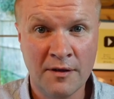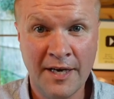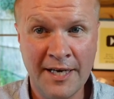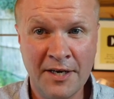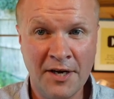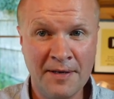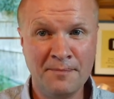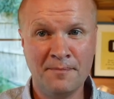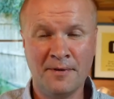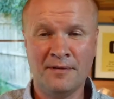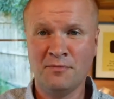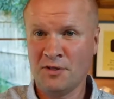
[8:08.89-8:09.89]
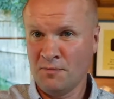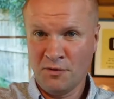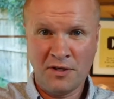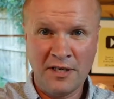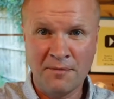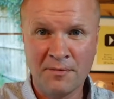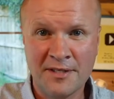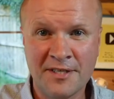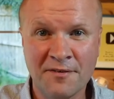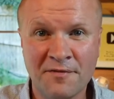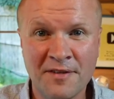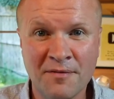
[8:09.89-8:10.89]
And I'm looking at
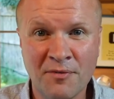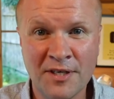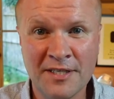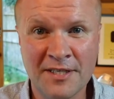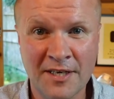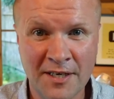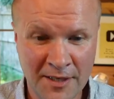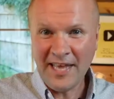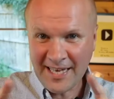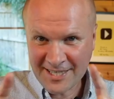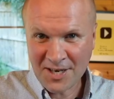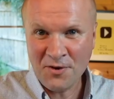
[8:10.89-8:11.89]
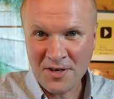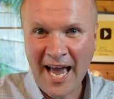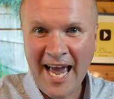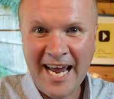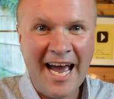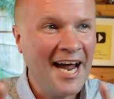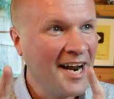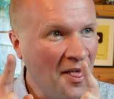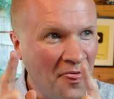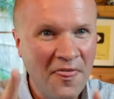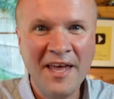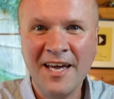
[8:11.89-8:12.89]
myself in the monitor. It's okay. And I
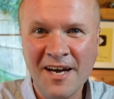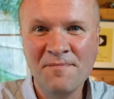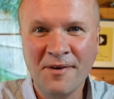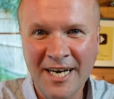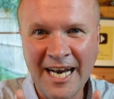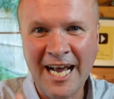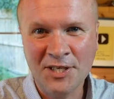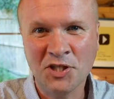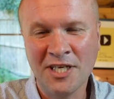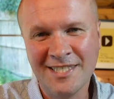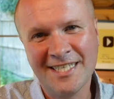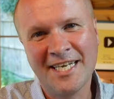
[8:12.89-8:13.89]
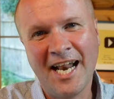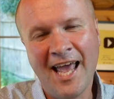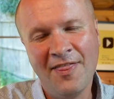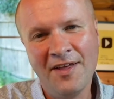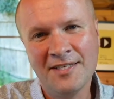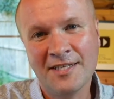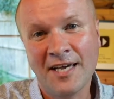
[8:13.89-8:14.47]
think I might actually declare this